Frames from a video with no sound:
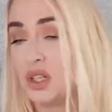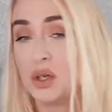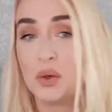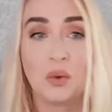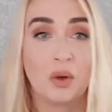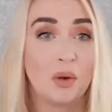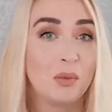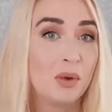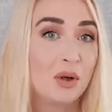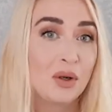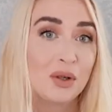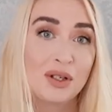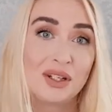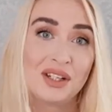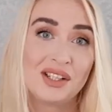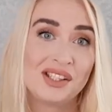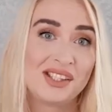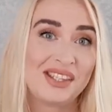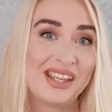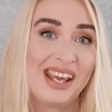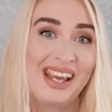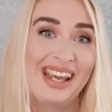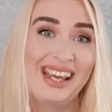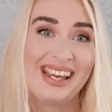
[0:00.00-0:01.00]
What more can I
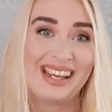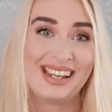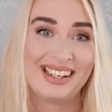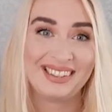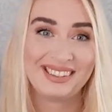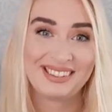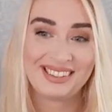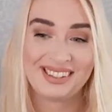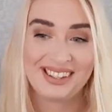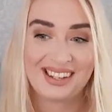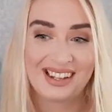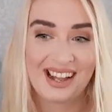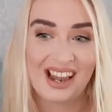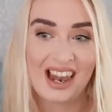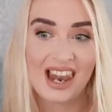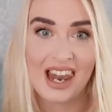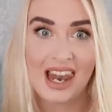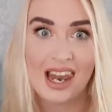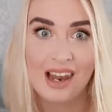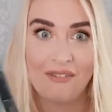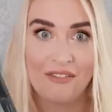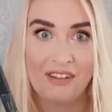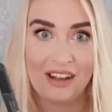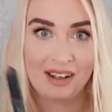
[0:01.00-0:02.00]
say?
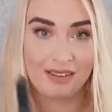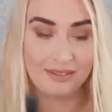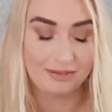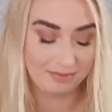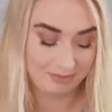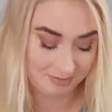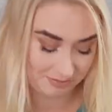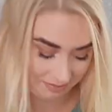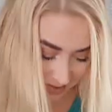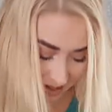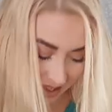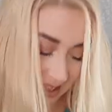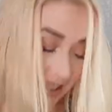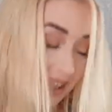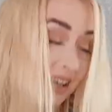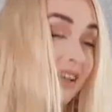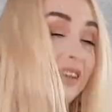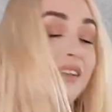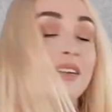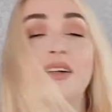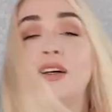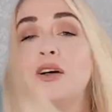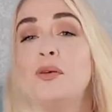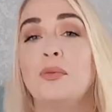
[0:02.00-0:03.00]
Love it.
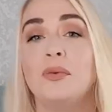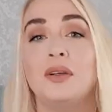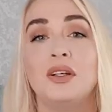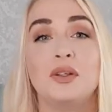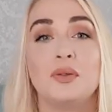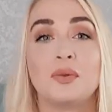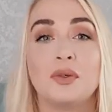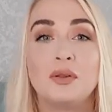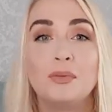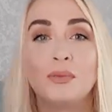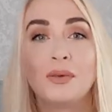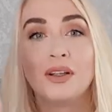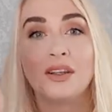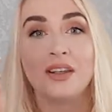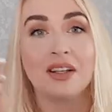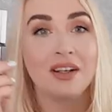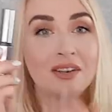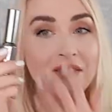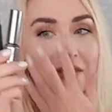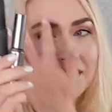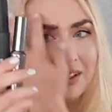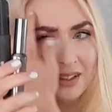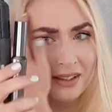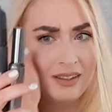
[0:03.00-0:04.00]
And accompanied with my
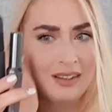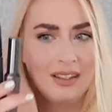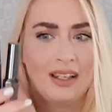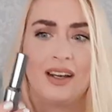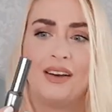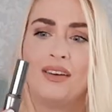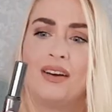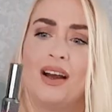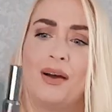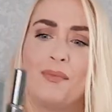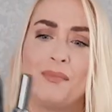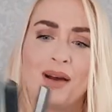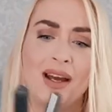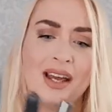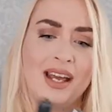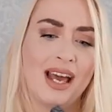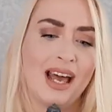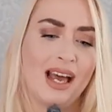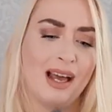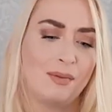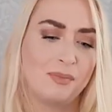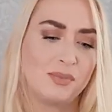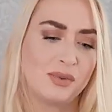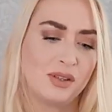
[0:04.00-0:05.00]
They're Real, they are my
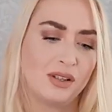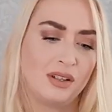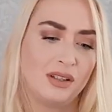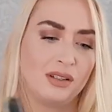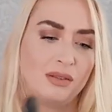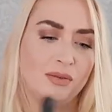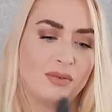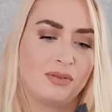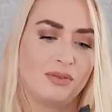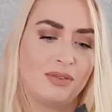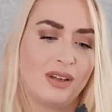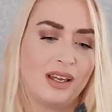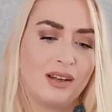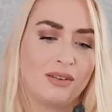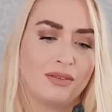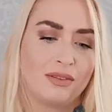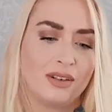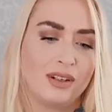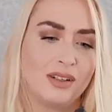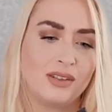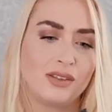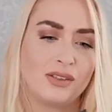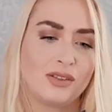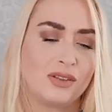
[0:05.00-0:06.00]
absolute
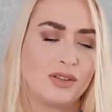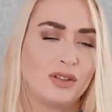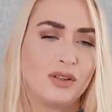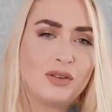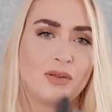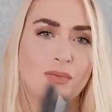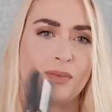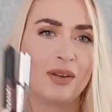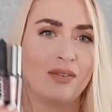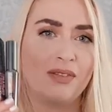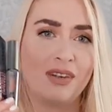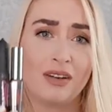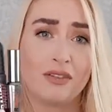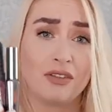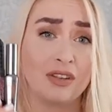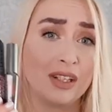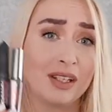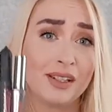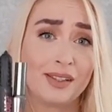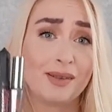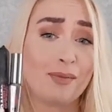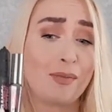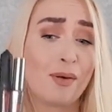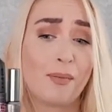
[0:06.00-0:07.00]
favourites. Two of my favourite
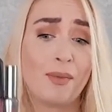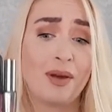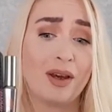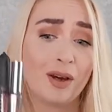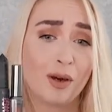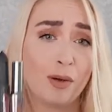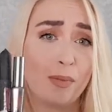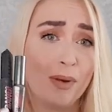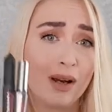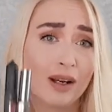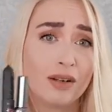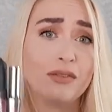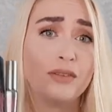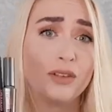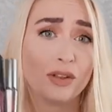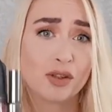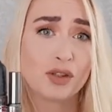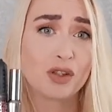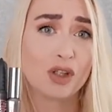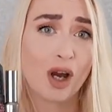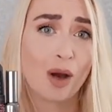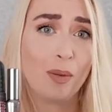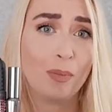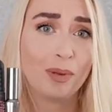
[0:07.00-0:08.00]
things in my makeup bag, full
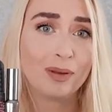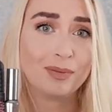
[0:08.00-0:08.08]
stop.